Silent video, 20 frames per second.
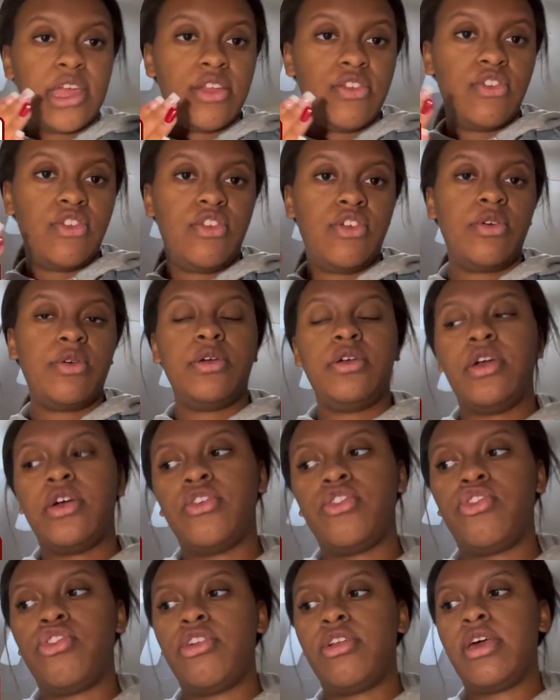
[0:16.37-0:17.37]
get to do it
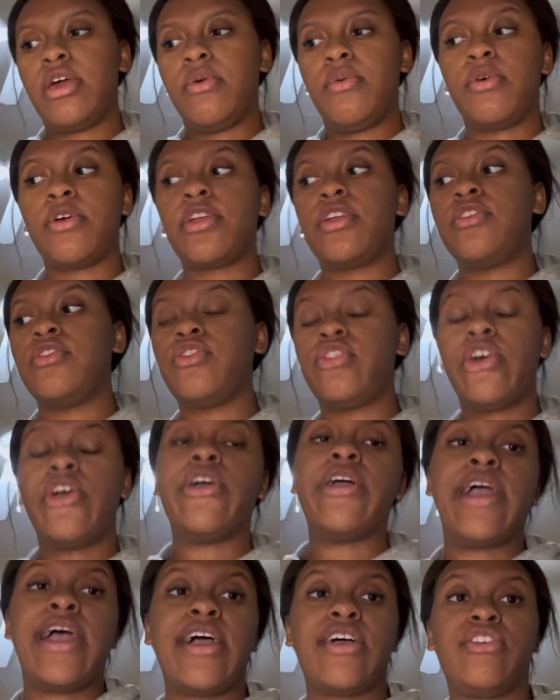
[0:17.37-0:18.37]
yesterday, we're going to
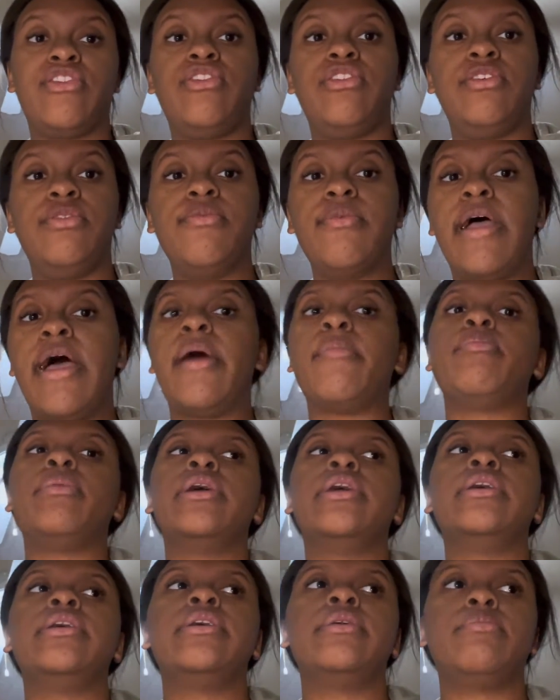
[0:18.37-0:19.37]
start actually
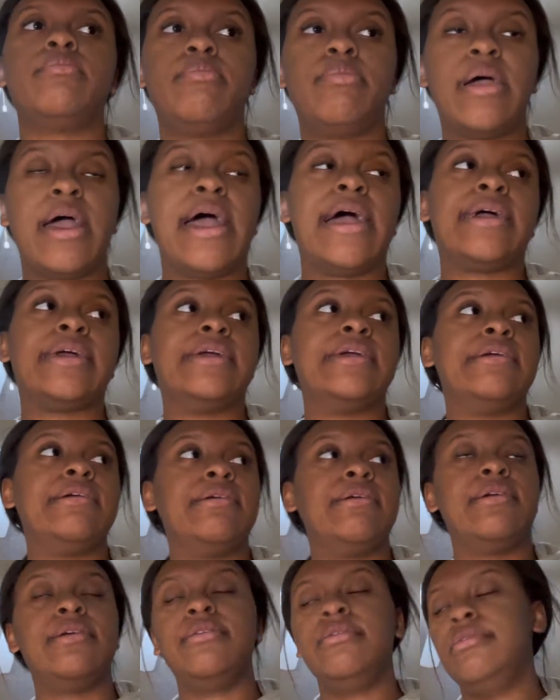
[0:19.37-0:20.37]
wrapping and
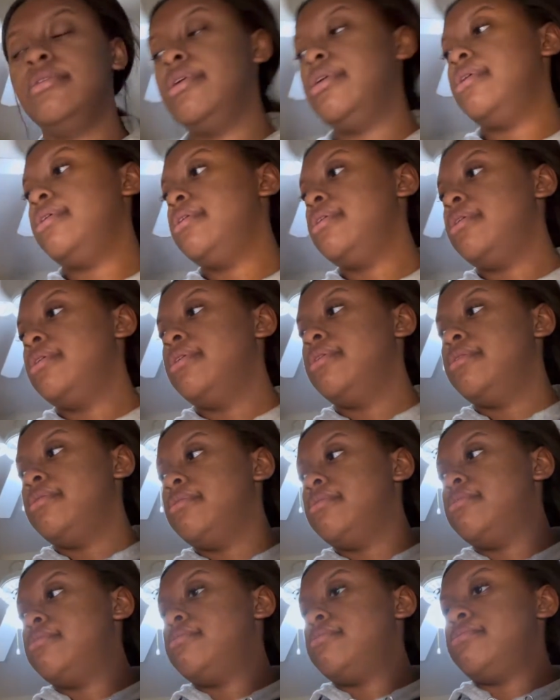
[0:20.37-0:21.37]
packing
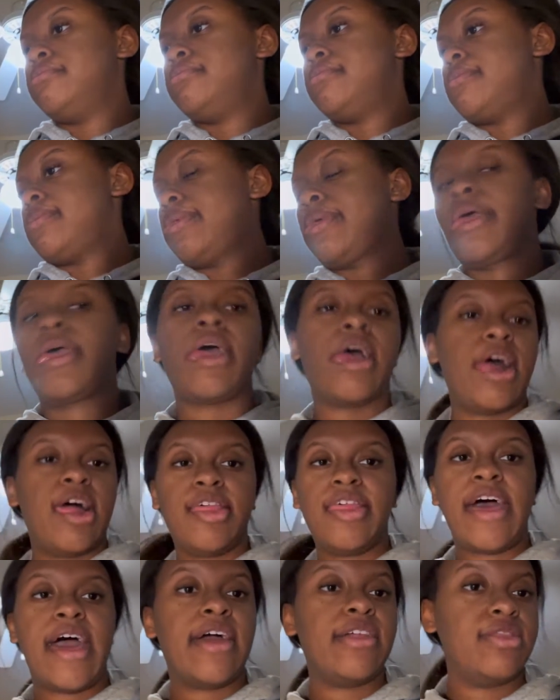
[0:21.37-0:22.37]
and all
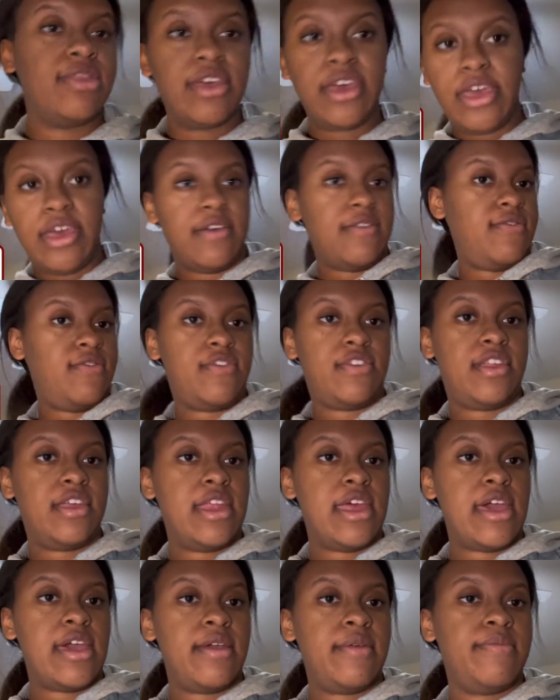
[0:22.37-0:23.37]
that, the gifts
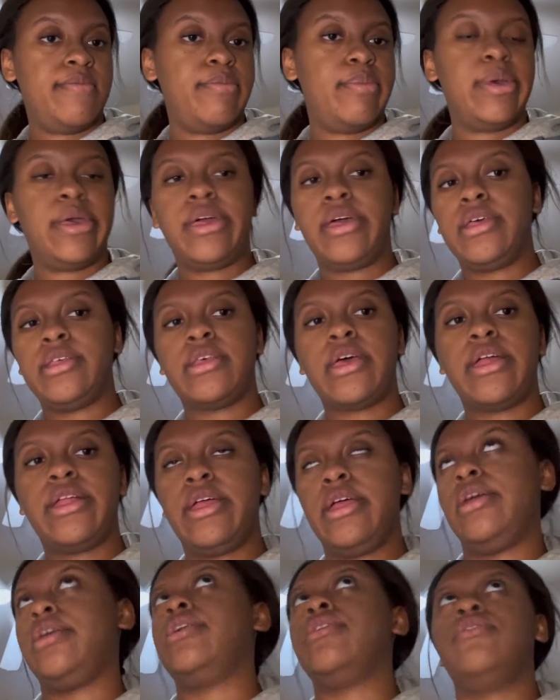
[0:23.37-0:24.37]
today, because I
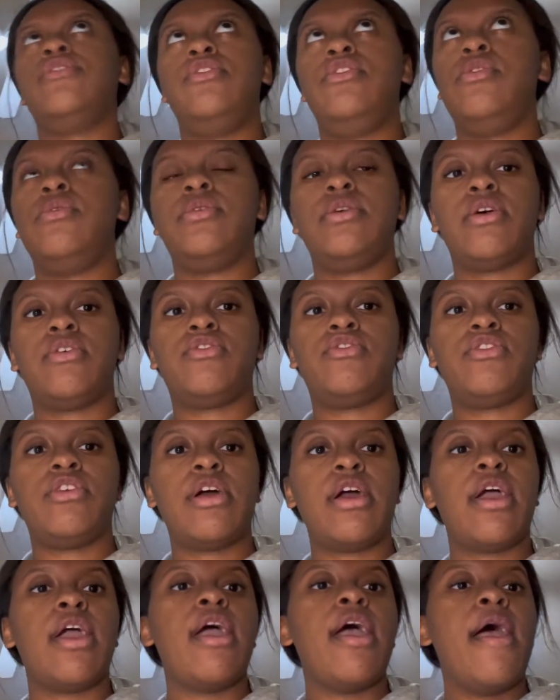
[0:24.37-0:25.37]
didn't get to do it
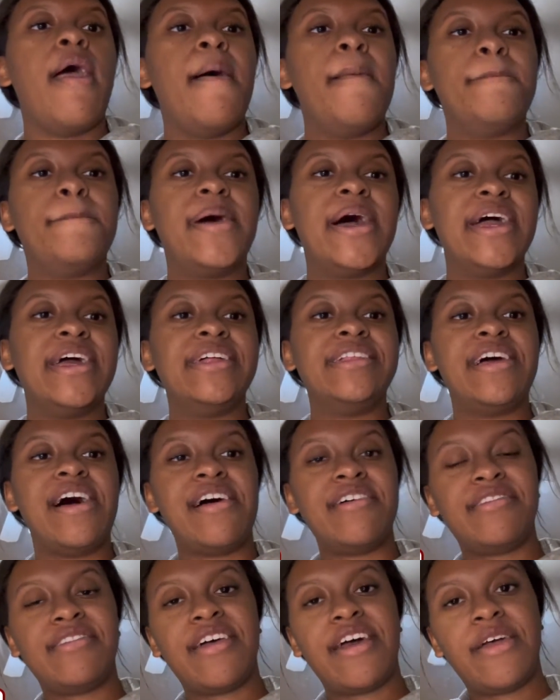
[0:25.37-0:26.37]
yesterday. But
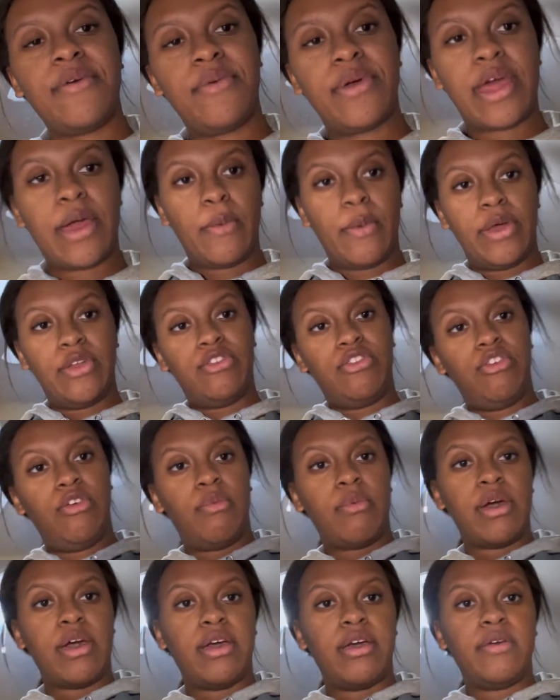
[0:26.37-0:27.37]
last night when I went to
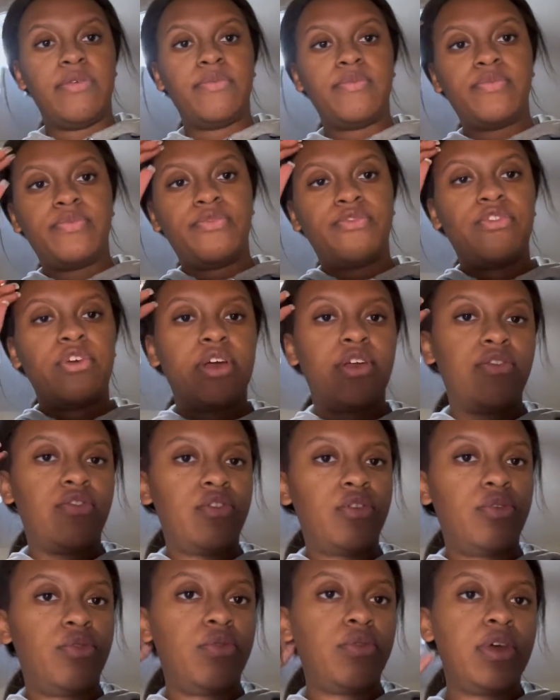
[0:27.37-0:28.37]
my friend's
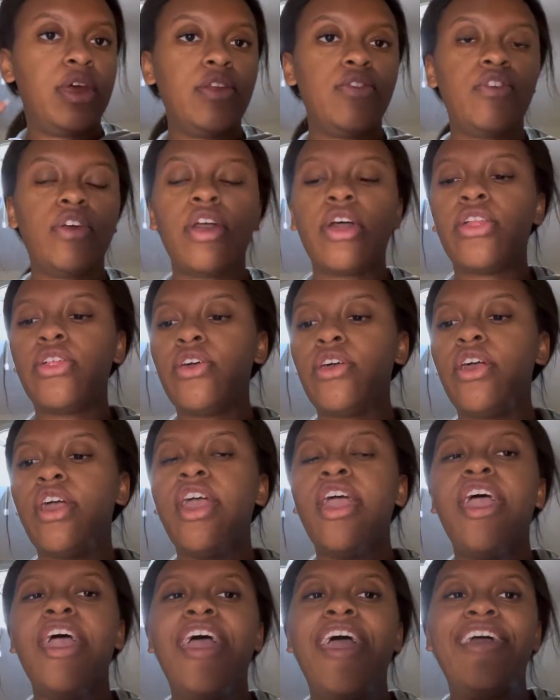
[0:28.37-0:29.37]
little get together,
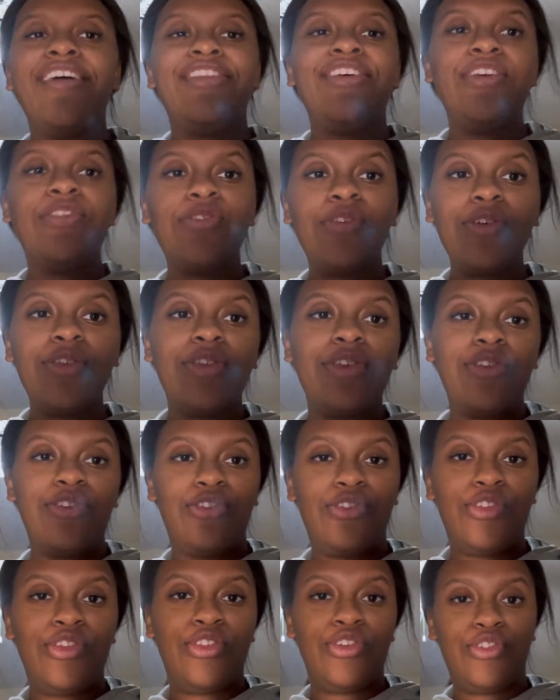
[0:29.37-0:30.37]
these are the,
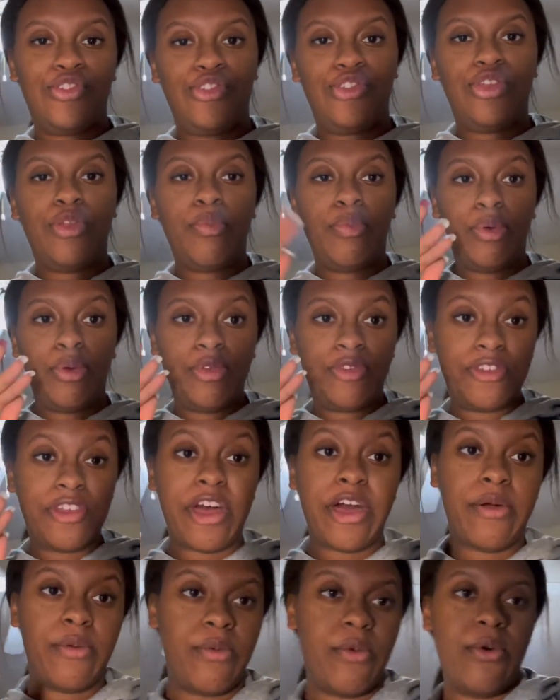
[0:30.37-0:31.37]
the, the boots
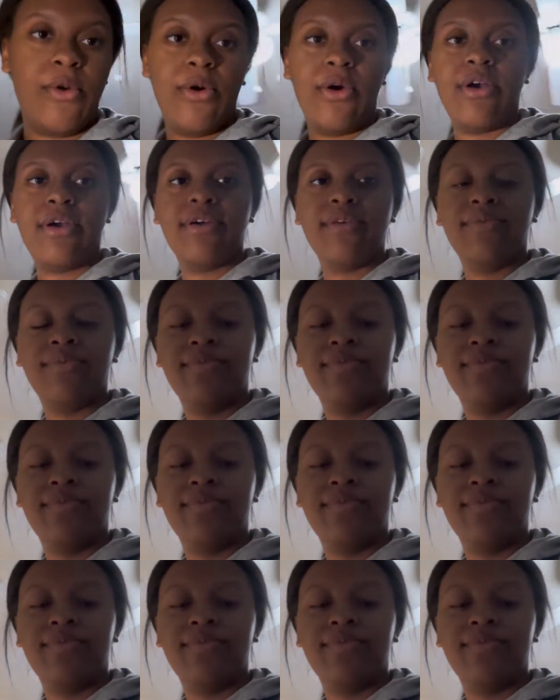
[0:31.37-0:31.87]
I wore.